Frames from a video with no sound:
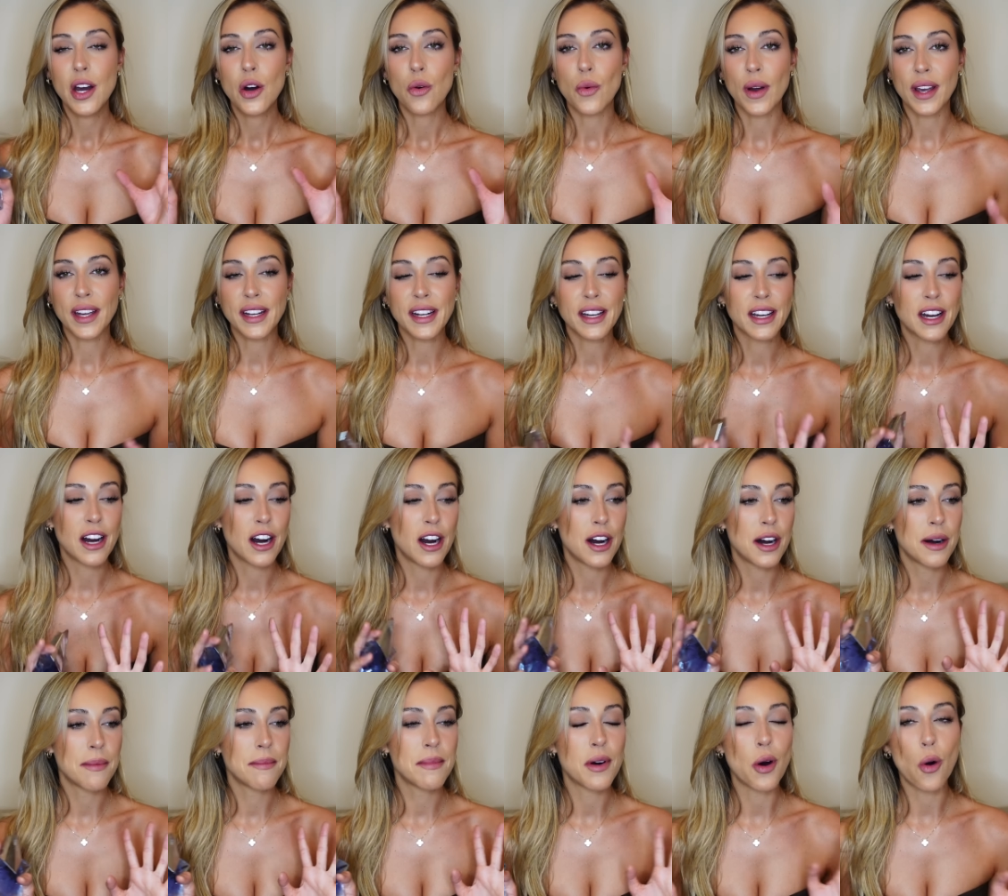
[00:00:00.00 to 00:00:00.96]
We're gonna
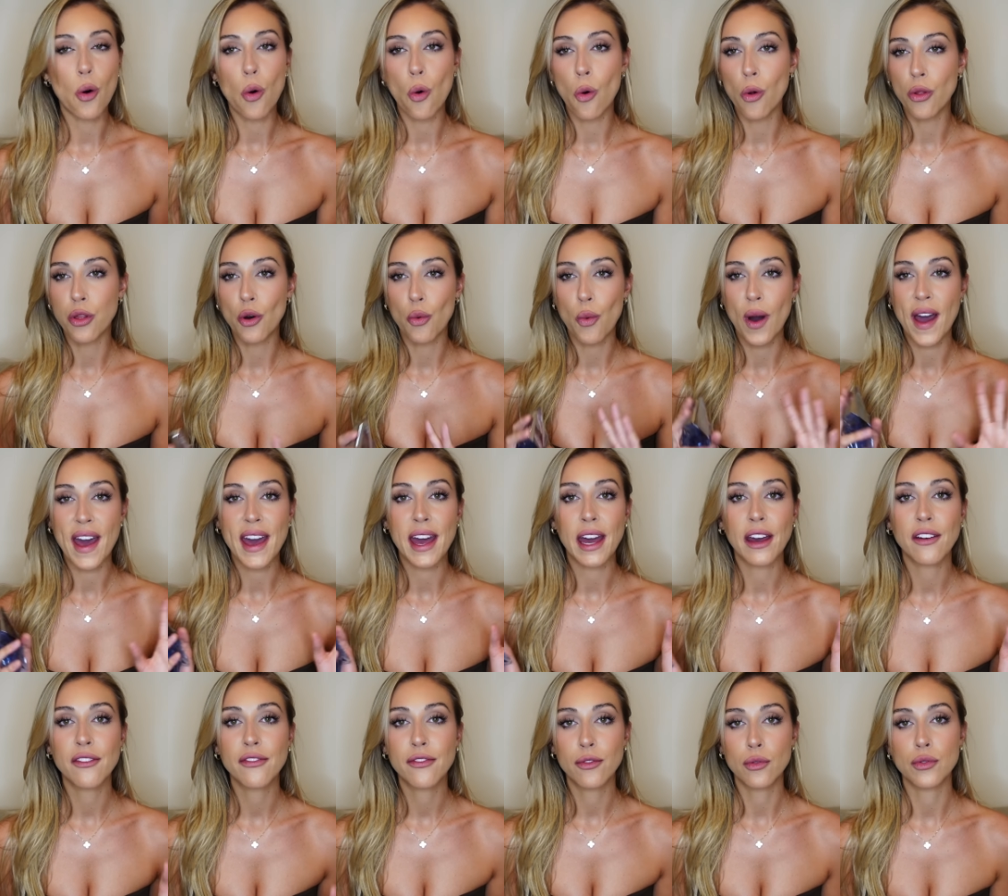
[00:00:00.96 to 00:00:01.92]
come all the
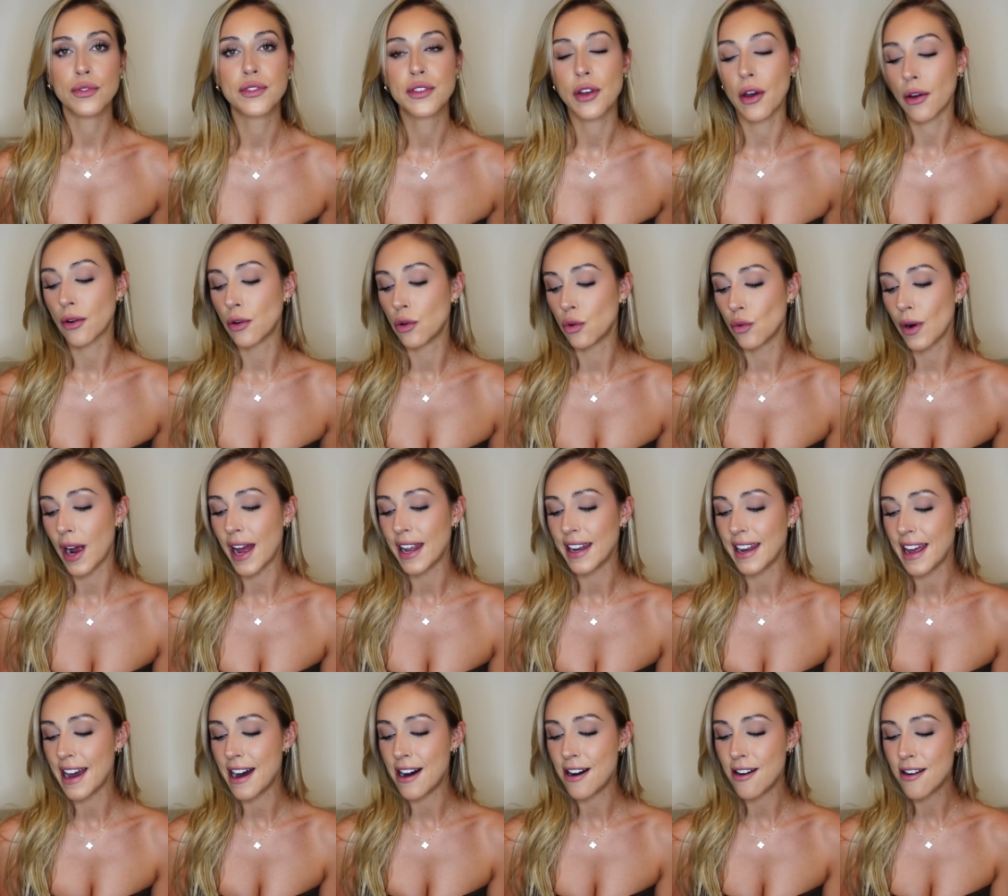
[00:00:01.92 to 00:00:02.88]
way full circle right
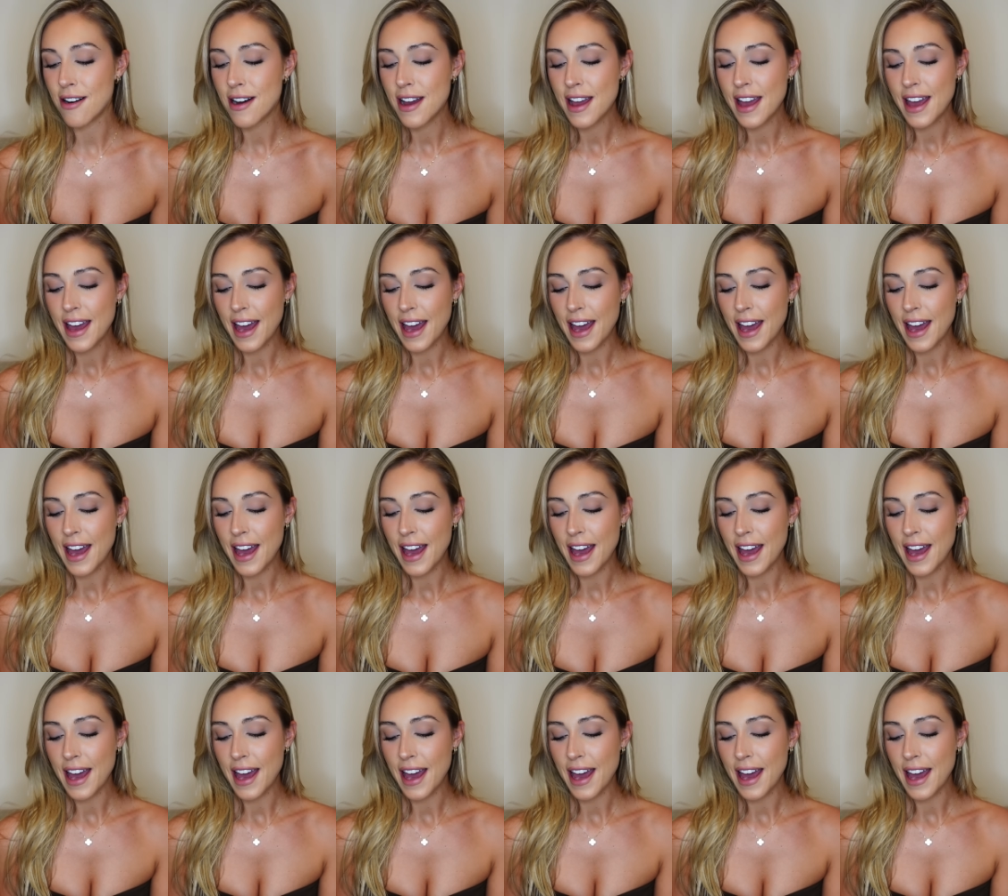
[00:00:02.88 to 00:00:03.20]
now,